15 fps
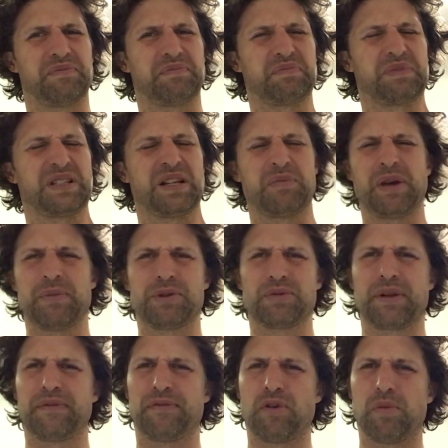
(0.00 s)
somewhere
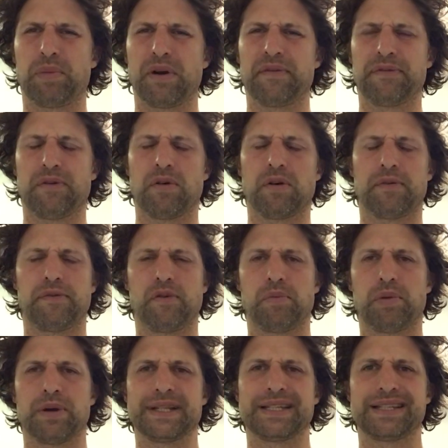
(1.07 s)
between 4.4 and
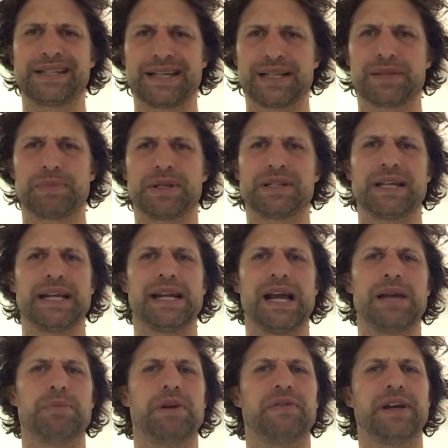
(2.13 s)
4.6%
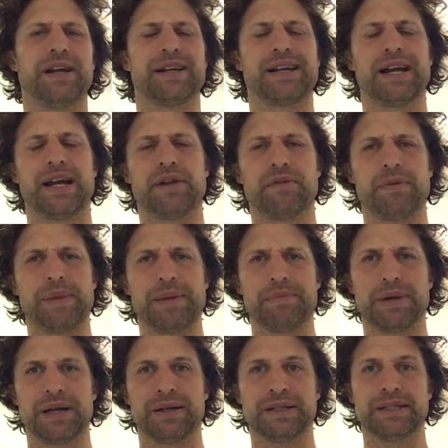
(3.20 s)
ABV. I can't
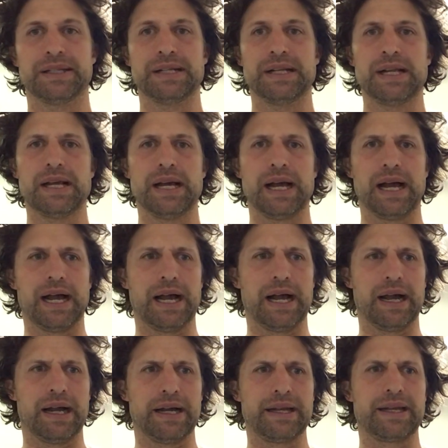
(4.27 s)
remember.
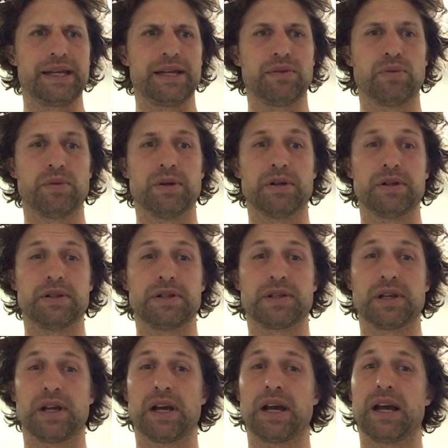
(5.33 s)
It was
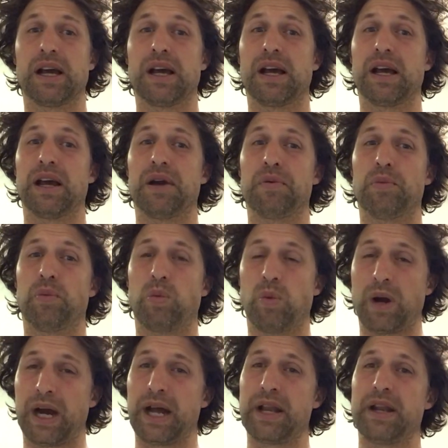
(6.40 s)

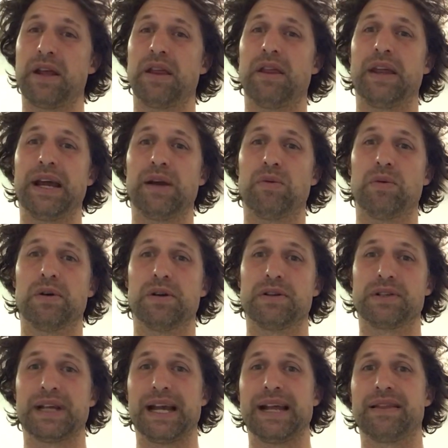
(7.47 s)
one that
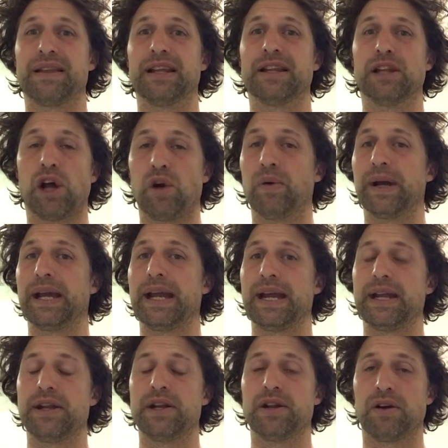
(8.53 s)
was at the lower
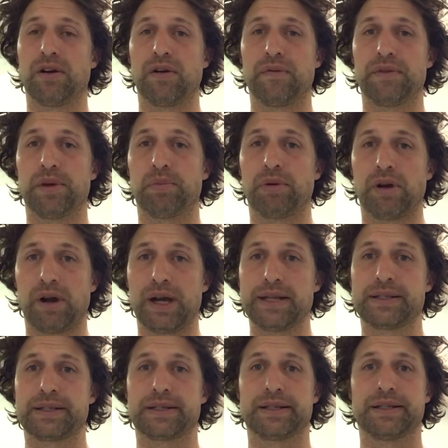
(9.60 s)
end of the
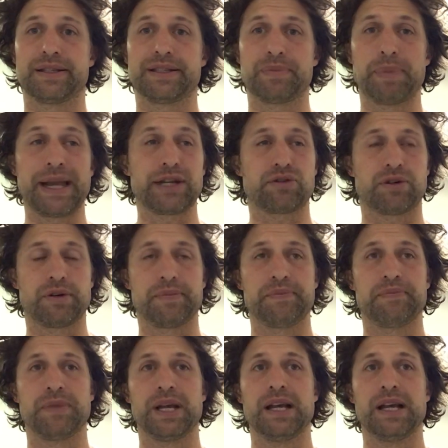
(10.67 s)
price spectrum.